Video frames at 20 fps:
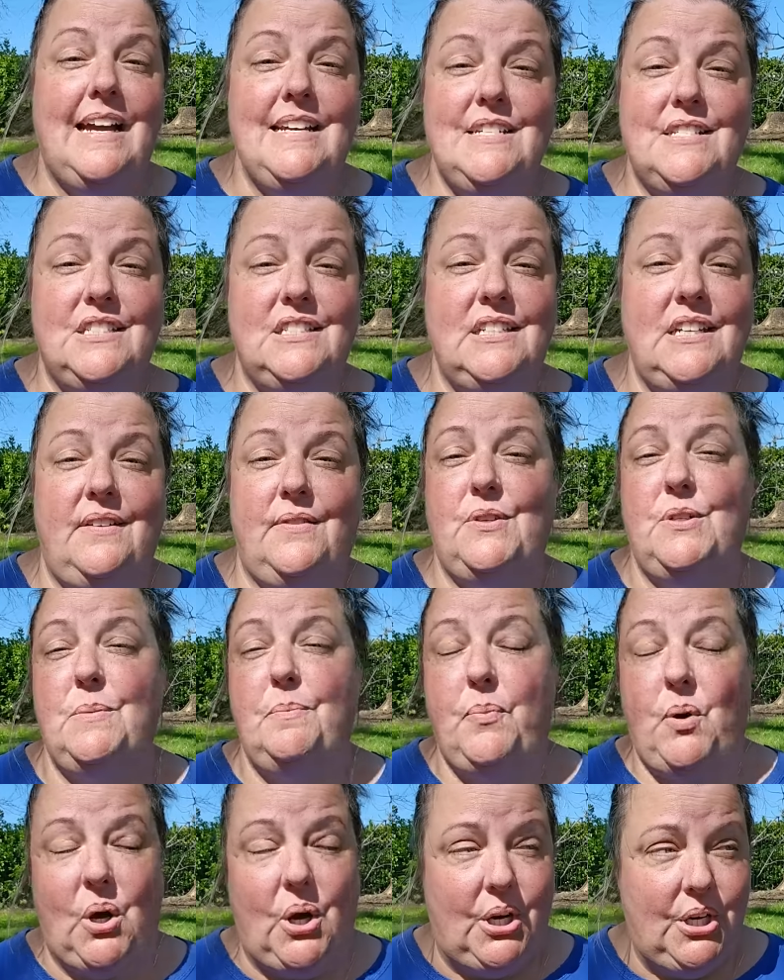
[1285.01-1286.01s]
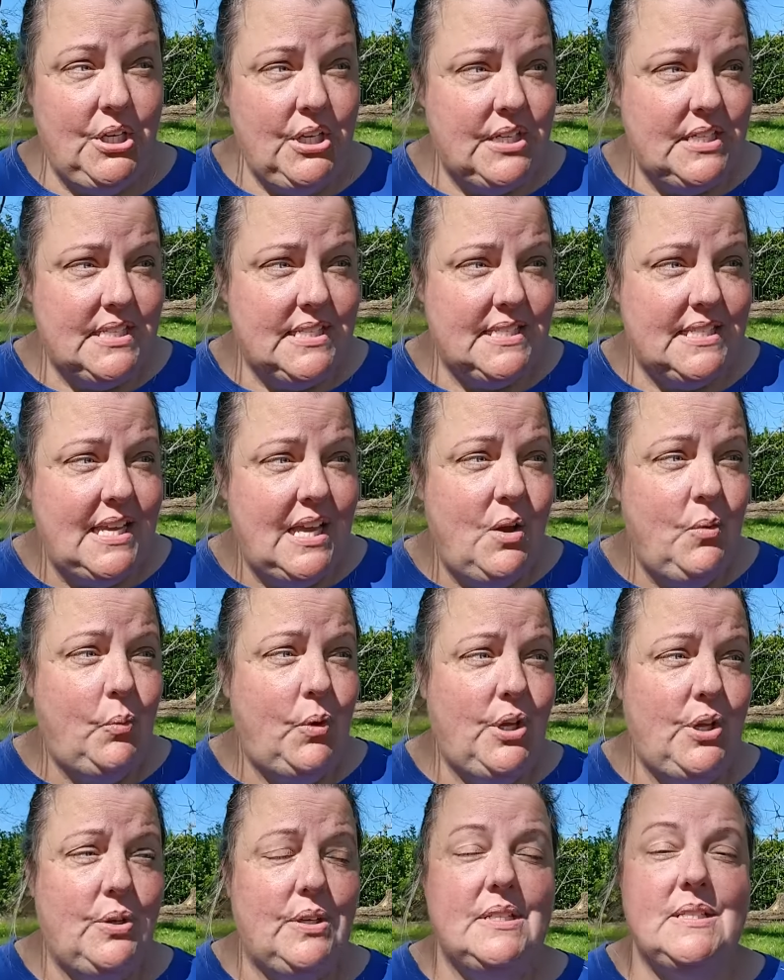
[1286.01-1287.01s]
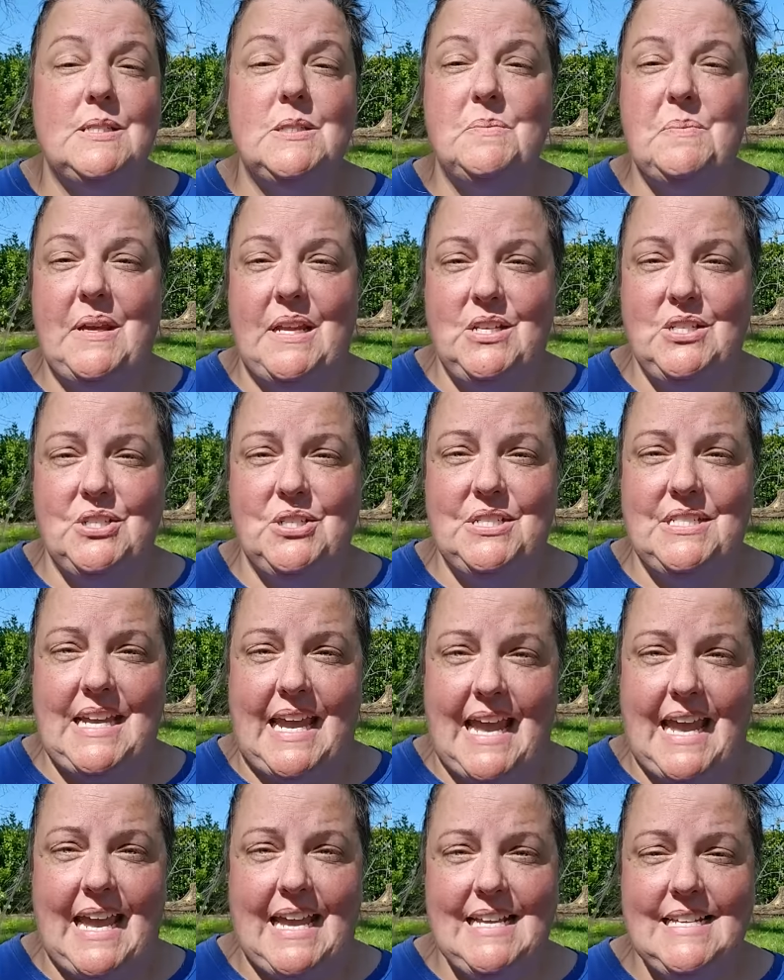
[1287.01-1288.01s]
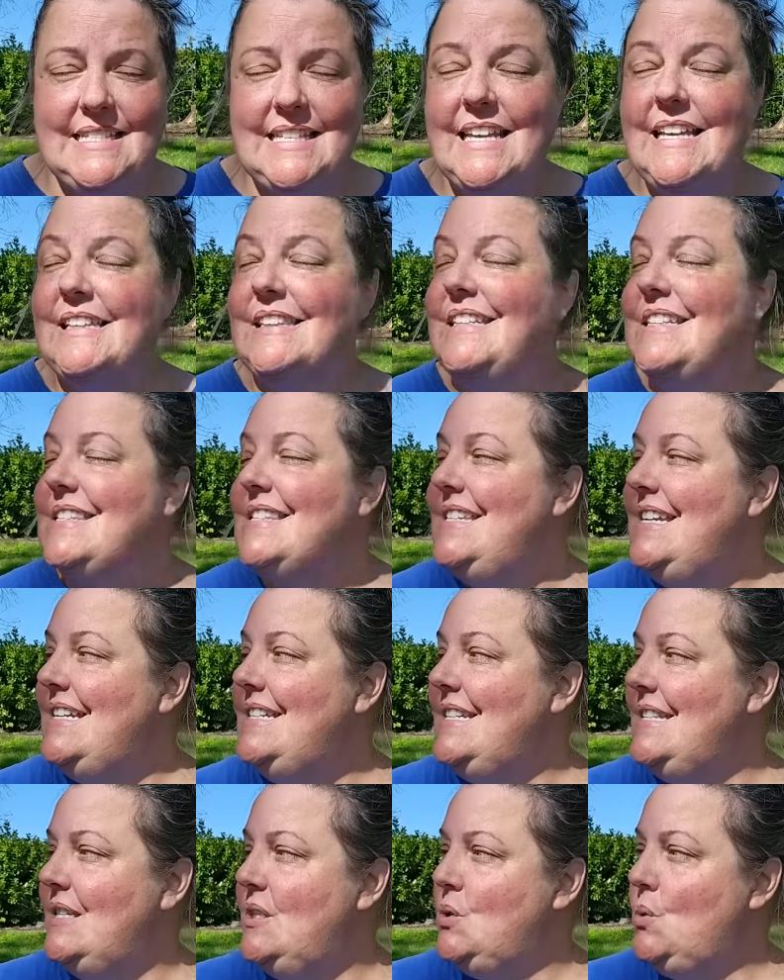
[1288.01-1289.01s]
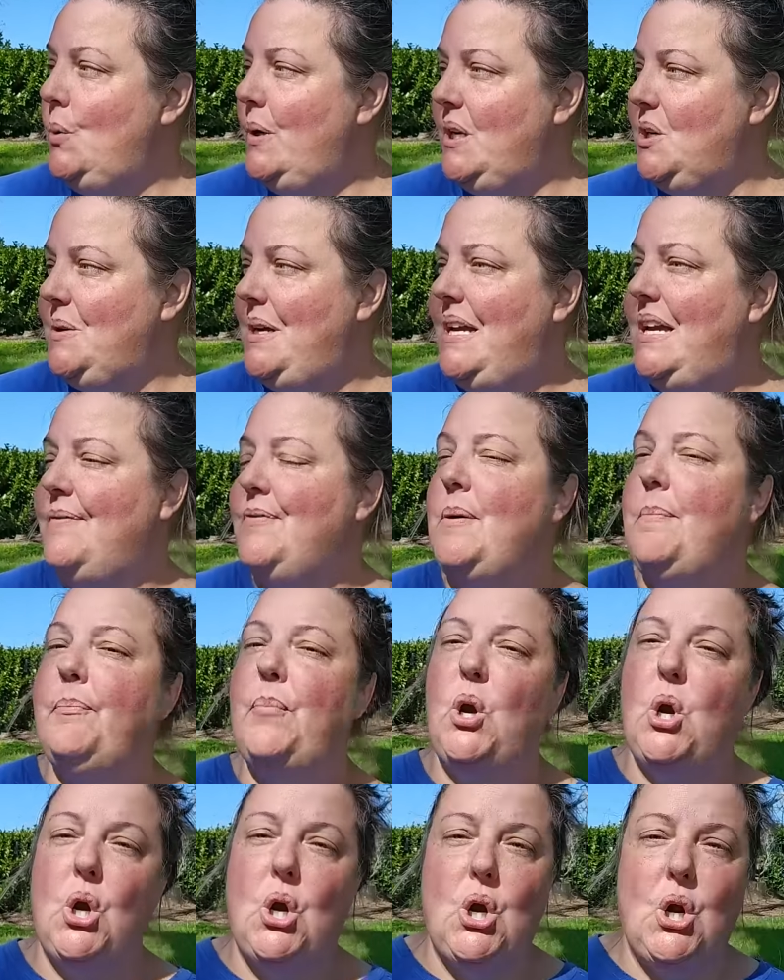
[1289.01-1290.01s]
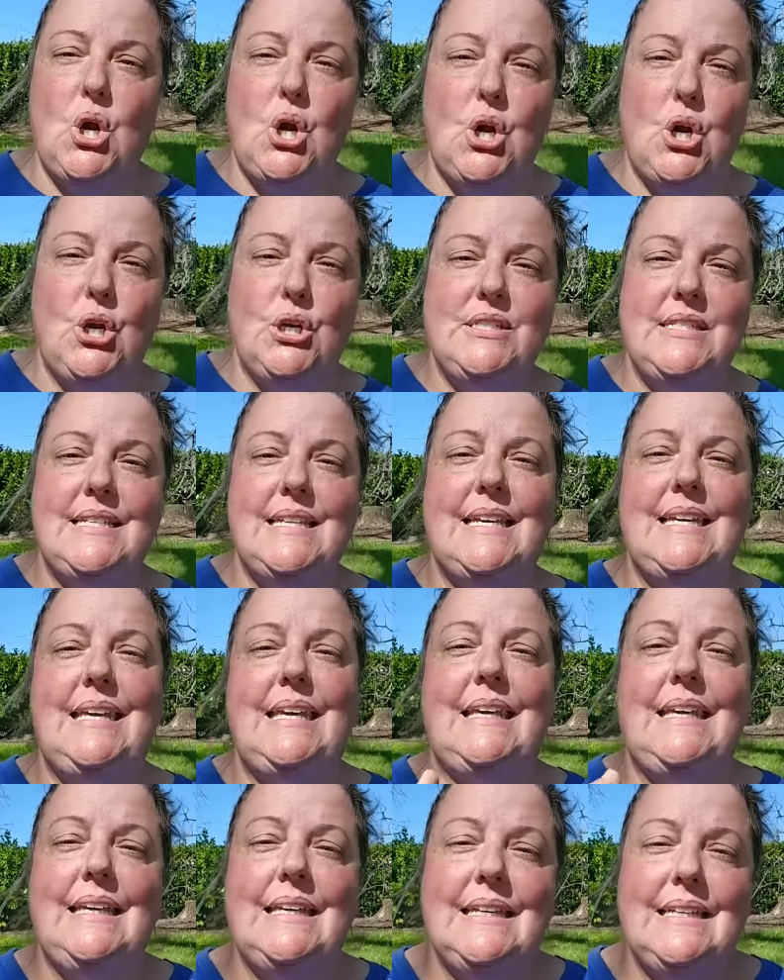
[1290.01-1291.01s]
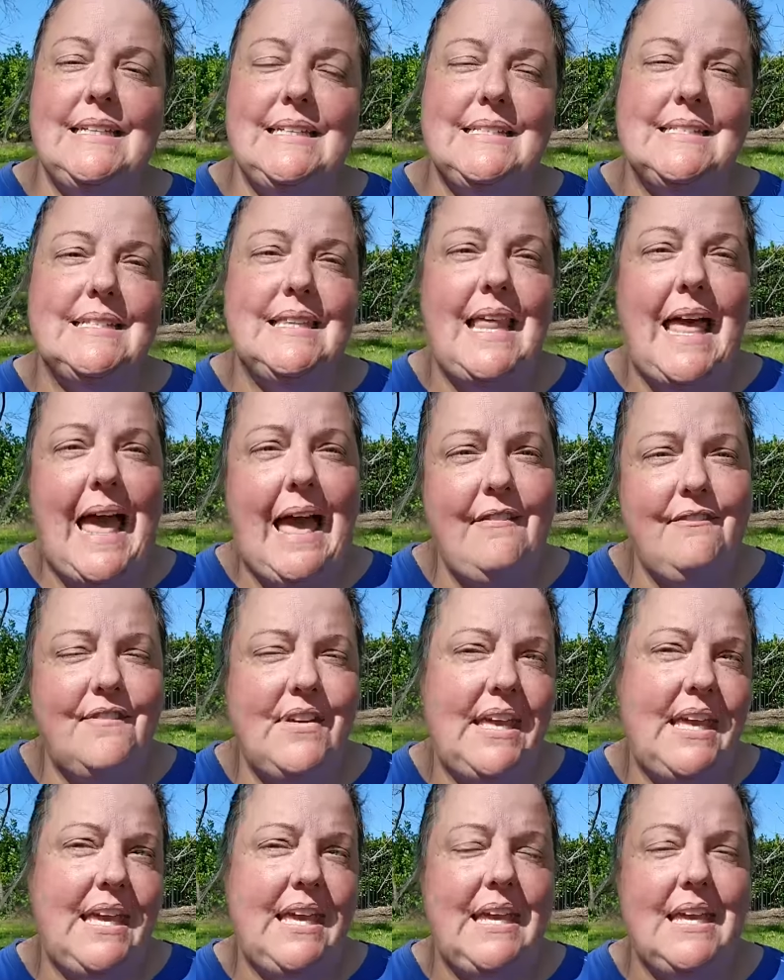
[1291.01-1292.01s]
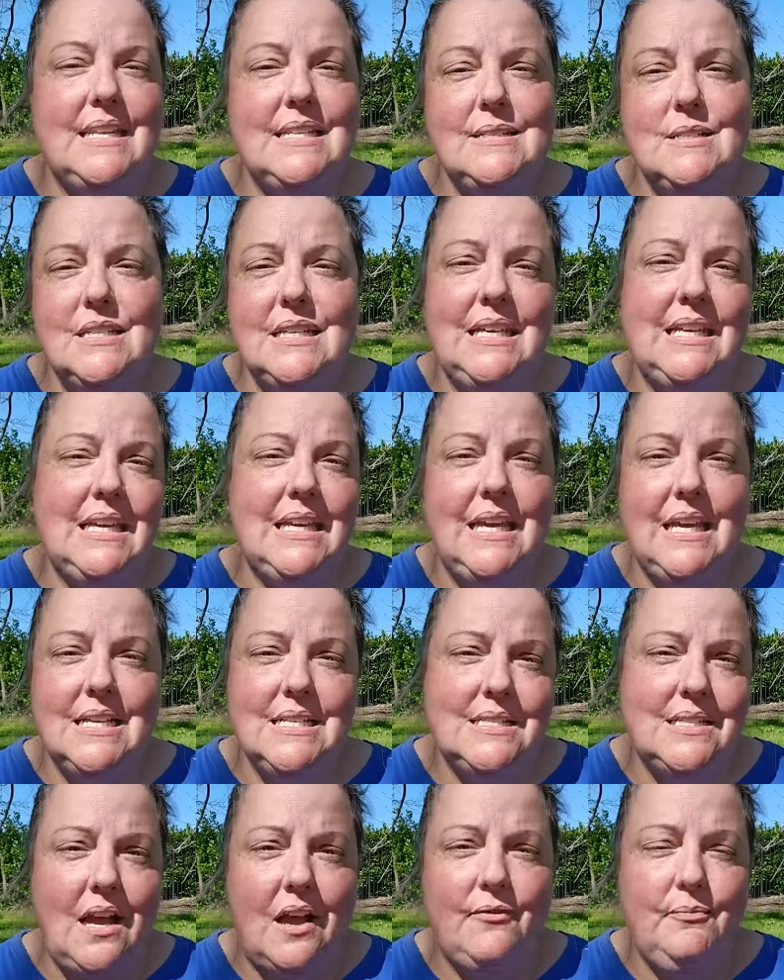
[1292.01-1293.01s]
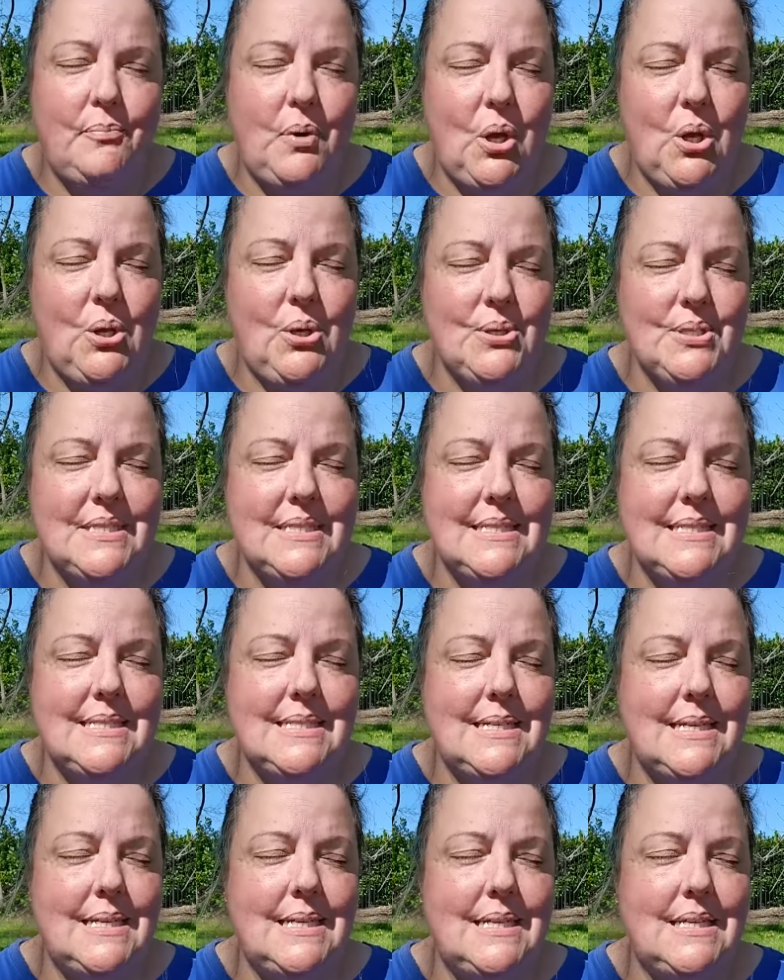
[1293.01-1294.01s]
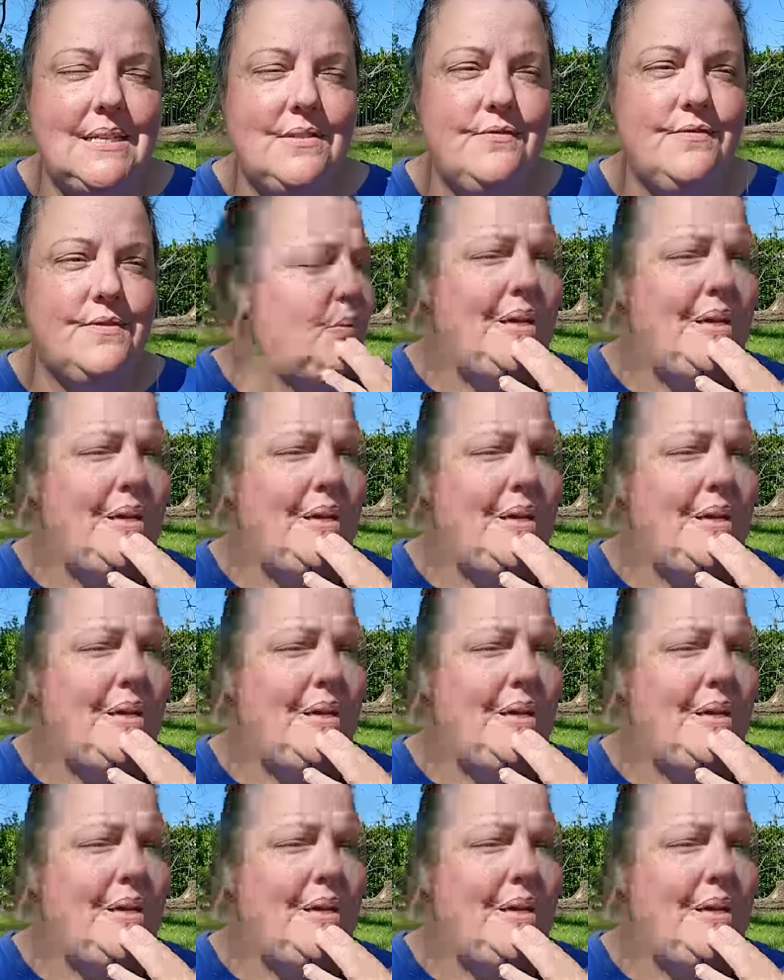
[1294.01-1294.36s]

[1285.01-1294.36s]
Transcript: I just discovered parks where you can spend your days listening to the twittering of the birds and the kids laughing and kicking softballs and stuff.